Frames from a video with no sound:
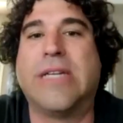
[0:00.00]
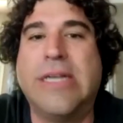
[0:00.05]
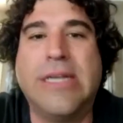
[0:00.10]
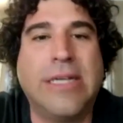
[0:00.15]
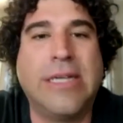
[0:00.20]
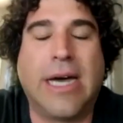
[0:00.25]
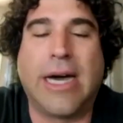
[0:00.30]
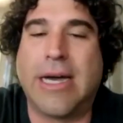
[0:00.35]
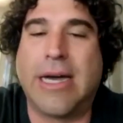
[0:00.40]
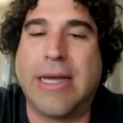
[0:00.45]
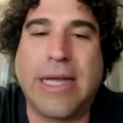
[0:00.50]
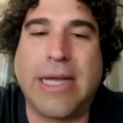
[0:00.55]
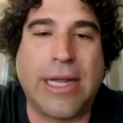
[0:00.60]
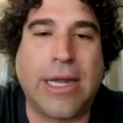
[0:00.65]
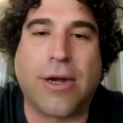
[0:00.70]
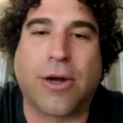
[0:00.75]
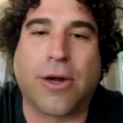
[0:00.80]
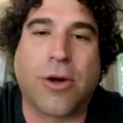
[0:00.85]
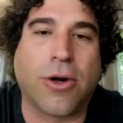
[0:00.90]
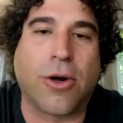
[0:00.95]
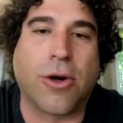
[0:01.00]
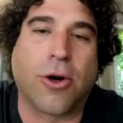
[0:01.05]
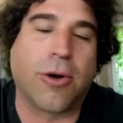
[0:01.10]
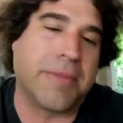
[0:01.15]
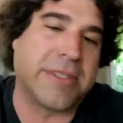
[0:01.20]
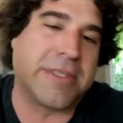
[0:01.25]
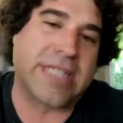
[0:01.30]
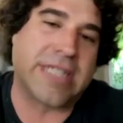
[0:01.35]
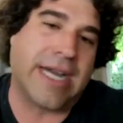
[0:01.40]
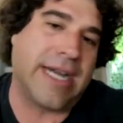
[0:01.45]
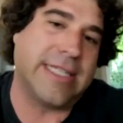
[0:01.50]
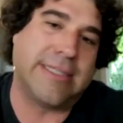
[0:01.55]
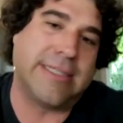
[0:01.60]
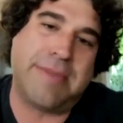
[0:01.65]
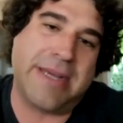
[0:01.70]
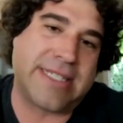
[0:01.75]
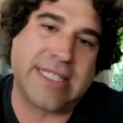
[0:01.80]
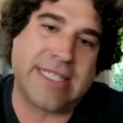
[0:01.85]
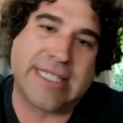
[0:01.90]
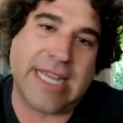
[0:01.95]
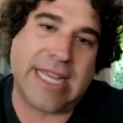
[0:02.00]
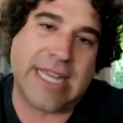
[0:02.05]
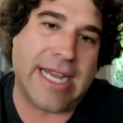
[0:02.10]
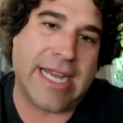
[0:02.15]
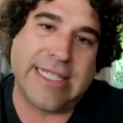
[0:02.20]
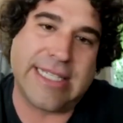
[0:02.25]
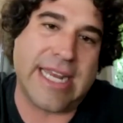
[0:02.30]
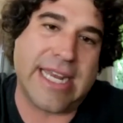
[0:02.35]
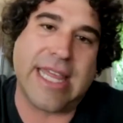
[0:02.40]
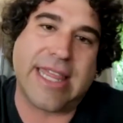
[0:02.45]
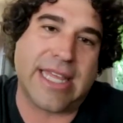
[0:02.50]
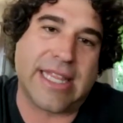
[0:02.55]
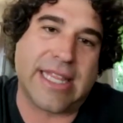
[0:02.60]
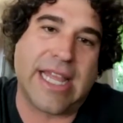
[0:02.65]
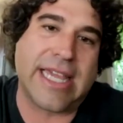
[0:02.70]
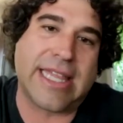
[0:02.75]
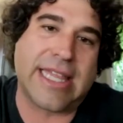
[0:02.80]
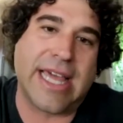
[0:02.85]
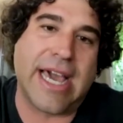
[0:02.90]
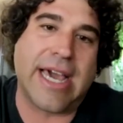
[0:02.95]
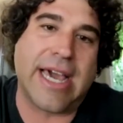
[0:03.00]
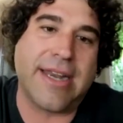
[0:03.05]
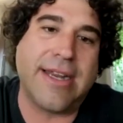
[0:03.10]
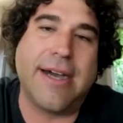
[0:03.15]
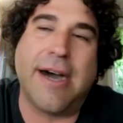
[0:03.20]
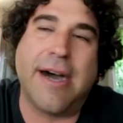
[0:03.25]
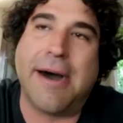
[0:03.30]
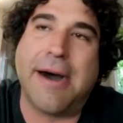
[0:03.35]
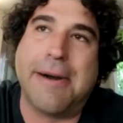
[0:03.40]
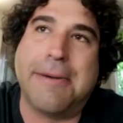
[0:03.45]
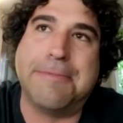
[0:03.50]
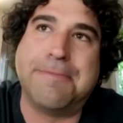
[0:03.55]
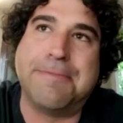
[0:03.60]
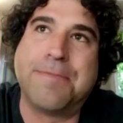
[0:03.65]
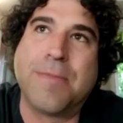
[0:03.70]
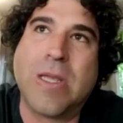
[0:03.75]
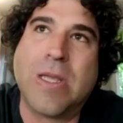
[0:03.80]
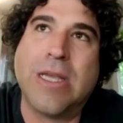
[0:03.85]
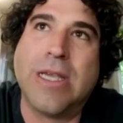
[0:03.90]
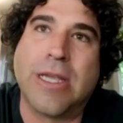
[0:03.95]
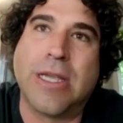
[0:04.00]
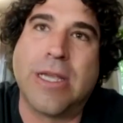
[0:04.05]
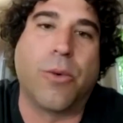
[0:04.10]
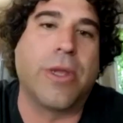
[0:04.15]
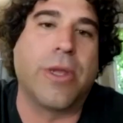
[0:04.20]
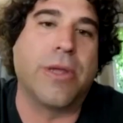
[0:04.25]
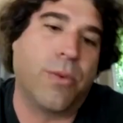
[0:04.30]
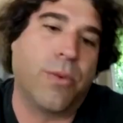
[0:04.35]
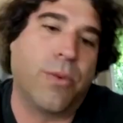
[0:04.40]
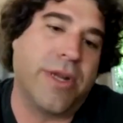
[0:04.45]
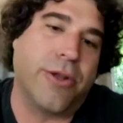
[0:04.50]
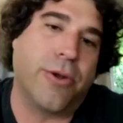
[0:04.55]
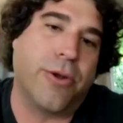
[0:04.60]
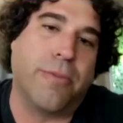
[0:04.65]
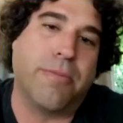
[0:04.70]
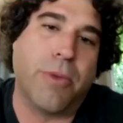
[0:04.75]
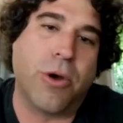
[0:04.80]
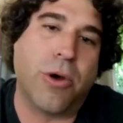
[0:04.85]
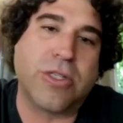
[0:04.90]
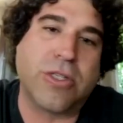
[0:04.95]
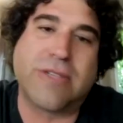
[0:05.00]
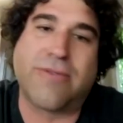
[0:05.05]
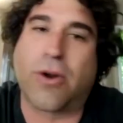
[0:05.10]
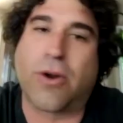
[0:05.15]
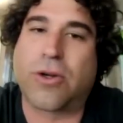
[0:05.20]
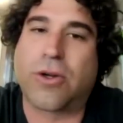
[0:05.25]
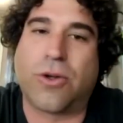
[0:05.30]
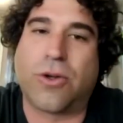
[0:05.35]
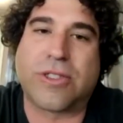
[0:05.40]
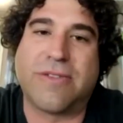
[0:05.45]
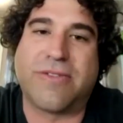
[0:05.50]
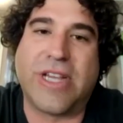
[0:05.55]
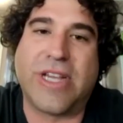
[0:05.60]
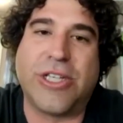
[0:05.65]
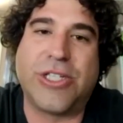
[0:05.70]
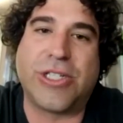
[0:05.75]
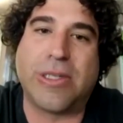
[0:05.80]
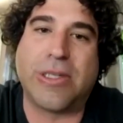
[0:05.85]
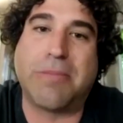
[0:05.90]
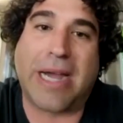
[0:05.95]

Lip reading: herbicides, pesticides, anything like that. we do most of our cultivation by